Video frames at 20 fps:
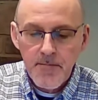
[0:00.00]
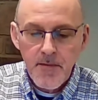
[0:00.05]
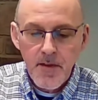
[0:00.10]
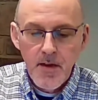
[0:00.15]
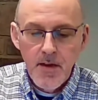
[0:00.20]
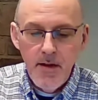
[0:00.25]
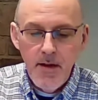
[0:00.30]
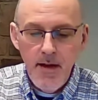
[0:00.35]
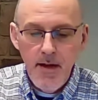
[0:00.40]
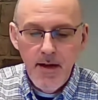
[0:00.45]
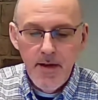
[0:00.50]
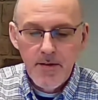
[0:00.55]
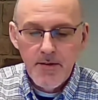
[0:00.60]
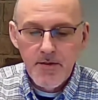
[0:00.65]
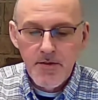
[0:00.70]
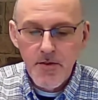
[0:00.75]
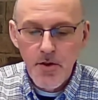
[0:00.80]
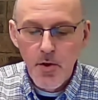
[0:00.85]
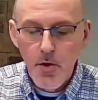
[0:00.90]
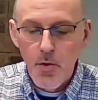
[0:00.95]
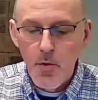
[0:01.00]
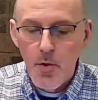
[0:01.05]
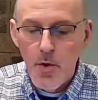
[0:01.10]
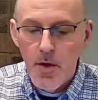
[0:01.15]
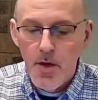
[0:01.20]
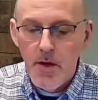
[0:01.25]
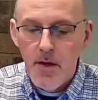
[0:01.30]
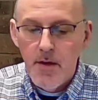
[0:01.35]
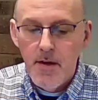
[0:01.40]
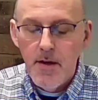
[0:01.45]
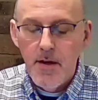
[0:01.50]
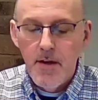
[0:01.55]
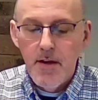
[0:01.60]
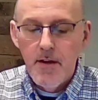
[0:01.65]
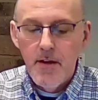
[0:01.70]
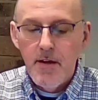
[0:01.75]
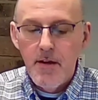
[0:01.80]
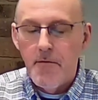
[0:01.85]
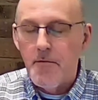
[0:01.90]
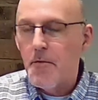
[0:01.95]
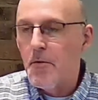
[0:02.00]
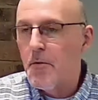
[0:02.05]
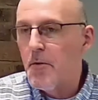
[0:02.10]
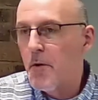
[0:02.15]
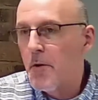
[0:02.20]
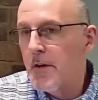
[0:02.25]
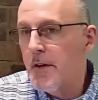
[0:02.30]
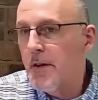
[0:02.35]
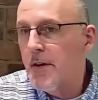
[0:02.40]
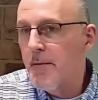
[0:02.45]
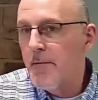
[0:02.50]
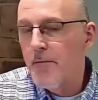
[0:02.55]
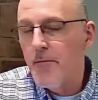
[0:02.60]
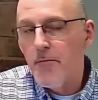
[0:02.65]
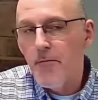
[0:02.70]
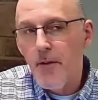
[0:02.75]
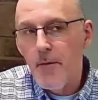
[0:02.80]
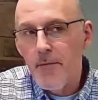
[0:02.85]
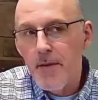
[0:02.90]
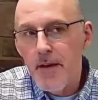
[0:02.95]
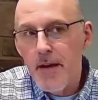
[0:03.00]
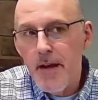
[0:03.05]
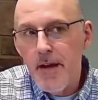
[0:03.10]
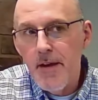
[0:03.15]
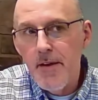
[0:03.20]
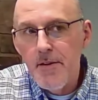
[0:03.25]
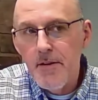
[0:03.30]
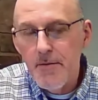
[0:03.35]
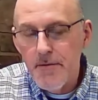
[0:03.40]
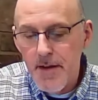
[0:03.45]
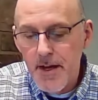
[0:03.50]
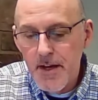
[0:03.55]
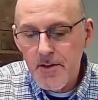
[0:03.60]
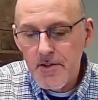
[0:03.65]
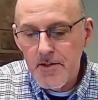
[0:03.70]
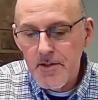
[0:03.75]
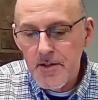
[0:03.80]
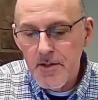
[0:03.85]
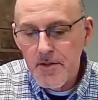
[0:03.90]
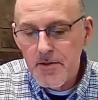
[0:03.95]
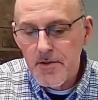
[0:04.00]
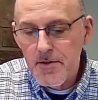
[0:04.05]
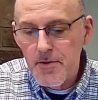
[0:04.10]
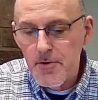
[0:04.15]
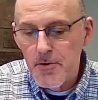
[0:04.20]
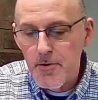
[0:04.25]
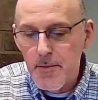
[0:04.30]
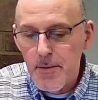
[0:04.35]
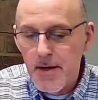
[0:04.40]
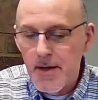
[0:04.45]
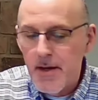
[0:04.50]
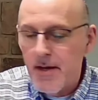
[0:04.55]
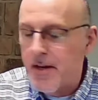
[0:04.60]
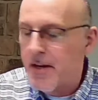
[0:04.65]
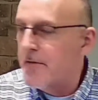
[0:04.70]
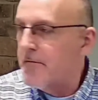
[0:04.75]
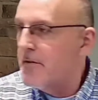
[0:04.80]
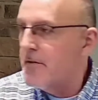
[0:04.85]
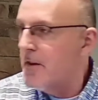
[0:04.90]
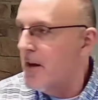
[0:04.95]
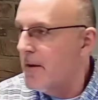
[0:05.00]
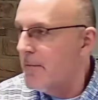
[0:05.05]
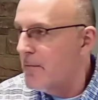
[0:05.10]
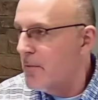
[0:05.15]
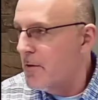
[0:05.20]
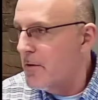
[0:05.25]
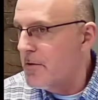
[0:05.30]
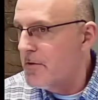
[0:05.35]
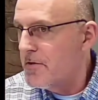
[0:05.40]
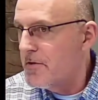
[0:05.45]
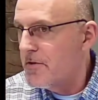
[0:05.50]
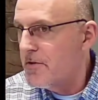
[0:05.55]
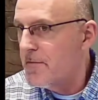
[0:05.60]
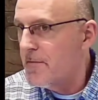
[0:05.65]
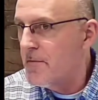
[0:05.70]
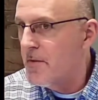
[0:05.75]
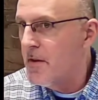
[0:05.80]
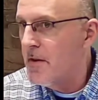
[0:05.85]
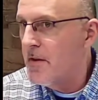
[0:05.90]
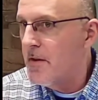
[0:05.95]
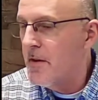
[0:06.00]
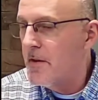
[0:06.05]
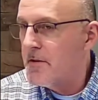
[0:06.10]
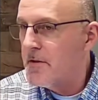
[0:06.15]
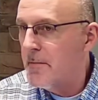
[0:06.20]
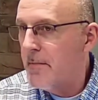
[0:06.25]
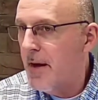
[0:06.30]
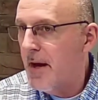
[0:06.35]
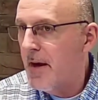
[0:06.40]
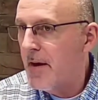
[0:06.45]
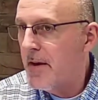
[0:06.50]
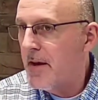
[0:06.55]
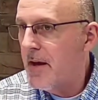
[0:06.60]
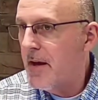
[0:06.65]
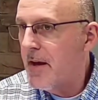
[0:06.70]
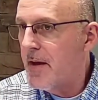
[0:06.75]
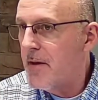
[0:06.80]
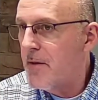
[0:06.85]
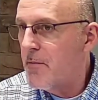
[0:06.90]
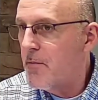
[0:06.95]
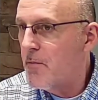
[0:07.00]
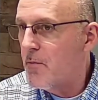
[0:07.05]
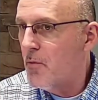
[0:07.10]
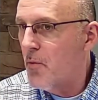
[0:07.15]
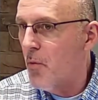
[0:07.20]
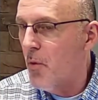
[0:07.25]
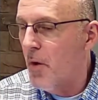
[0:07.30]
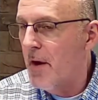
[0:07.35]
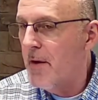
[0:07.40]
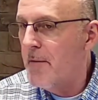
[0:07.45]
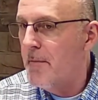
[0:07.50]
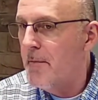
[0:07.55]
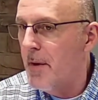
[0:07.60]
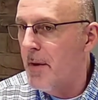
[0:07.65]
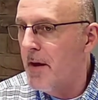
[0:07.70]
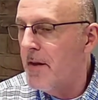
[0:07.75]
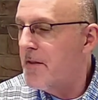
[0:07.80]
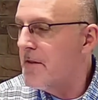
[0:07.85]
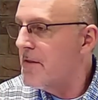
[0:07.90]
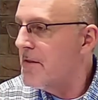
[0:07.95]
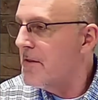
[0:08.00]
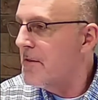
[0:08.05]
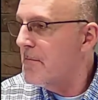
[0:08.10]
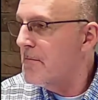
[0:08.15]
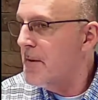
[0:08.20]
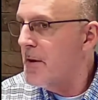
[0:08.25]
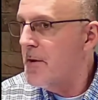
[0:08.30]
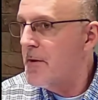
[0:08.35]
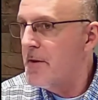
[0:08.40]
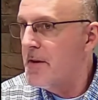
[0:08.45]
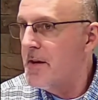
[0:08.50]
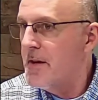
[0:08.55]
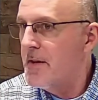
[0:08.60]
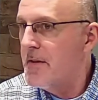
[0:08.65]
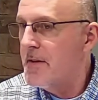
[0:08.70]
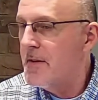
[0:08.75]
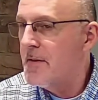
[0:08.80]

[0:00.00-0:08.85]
And so if you're looking from the end of Exodus to the beginning of Numbers, there's about a one-month period